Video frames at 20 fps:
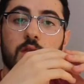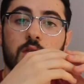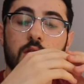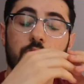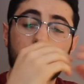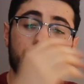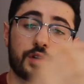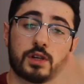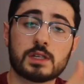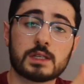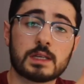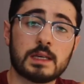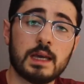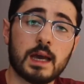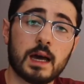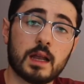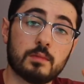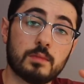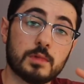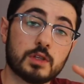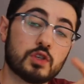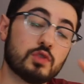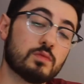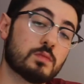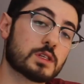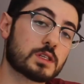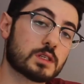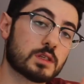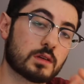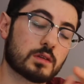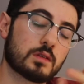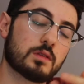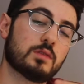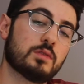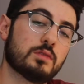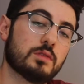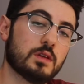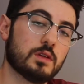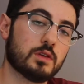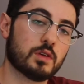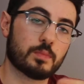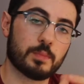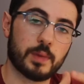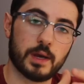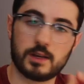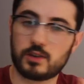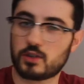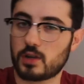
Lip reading: The first key element you must include in your paid